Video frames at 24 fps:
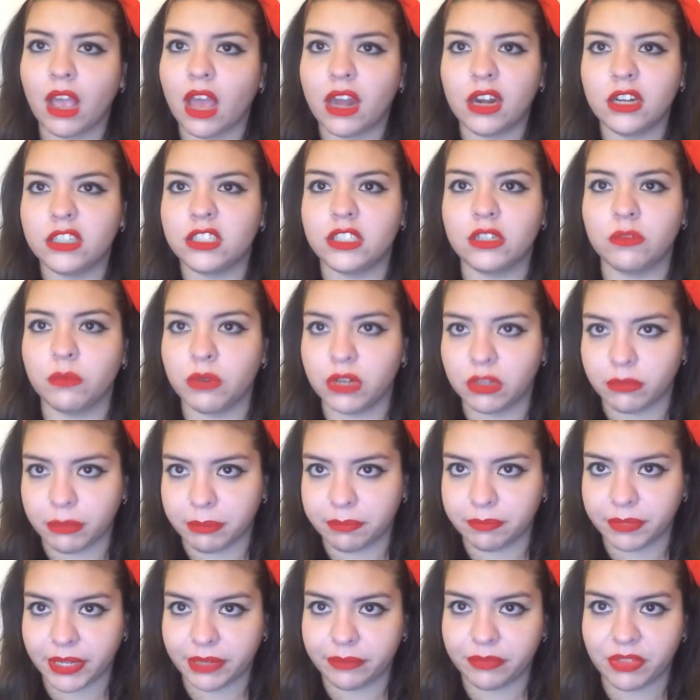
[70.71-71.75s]
Kind of just didn't
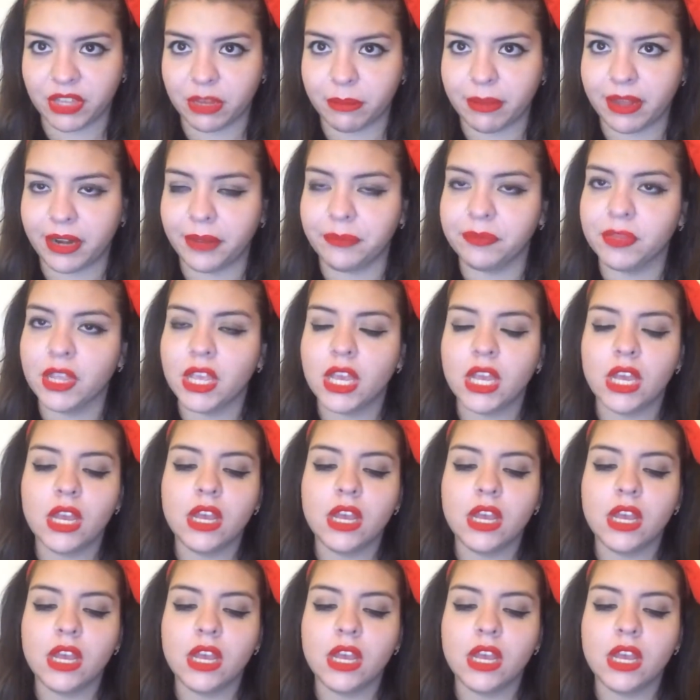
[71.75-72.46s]
want to like think about it.